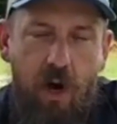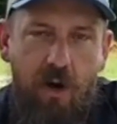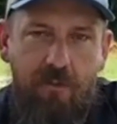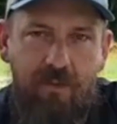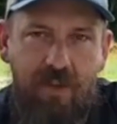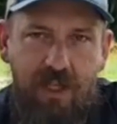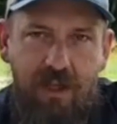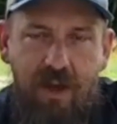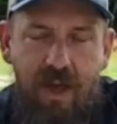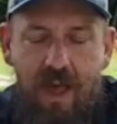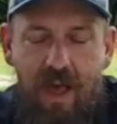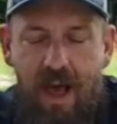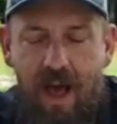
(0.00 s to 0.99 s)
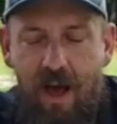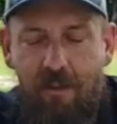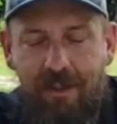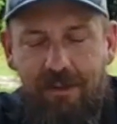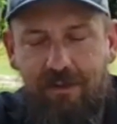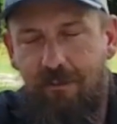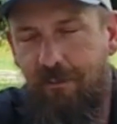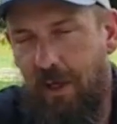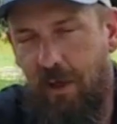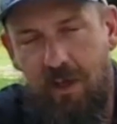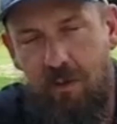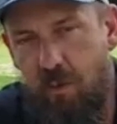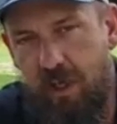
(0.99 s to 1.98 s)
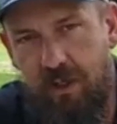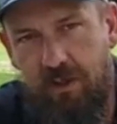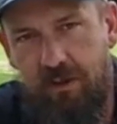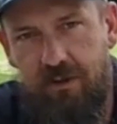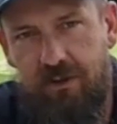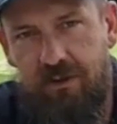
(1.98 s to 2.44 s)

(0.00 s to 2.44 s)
RV. Uh, it's a very weird